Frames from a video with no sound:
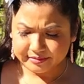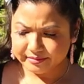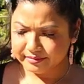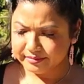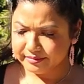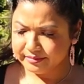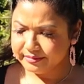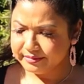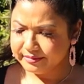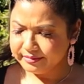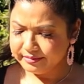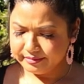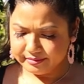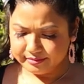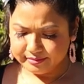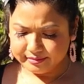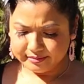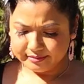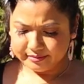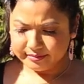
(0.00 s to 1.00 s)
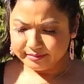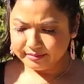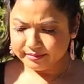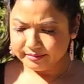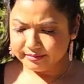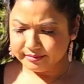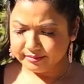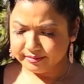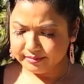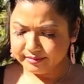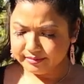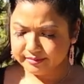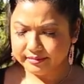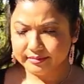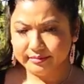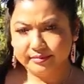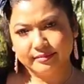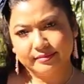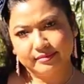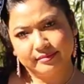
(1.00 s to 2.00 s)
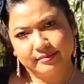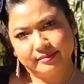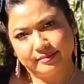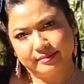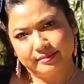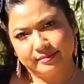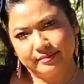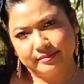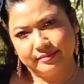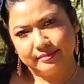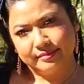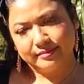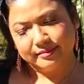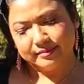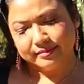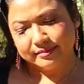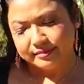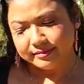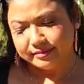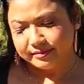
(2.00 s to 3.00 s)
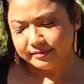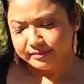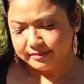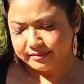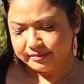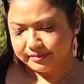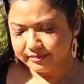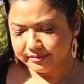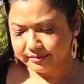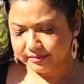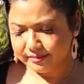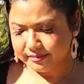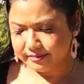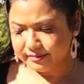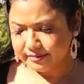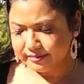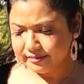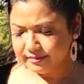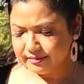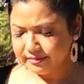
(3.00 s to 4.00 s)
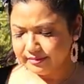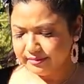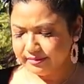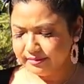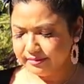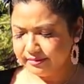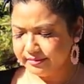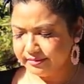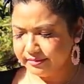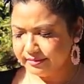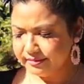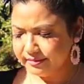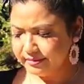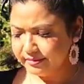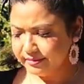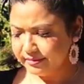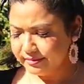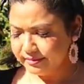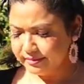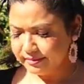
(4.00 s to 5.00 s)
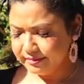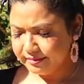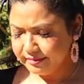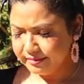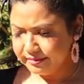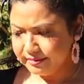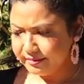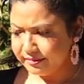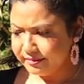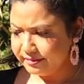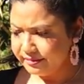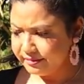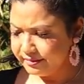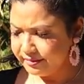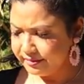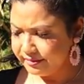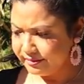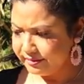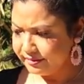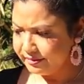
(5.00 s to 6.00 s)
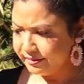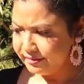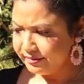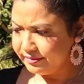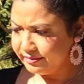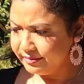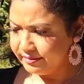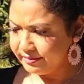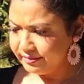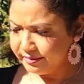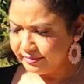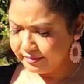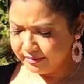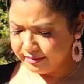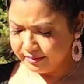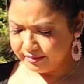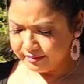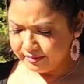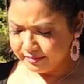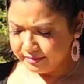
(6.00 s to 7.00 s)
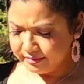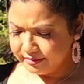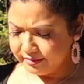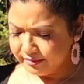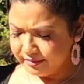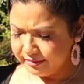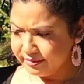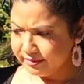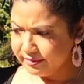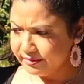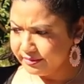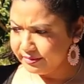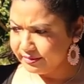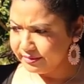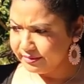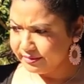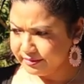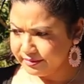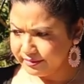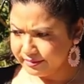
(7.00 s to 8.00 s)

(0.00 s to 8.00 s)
[no speech]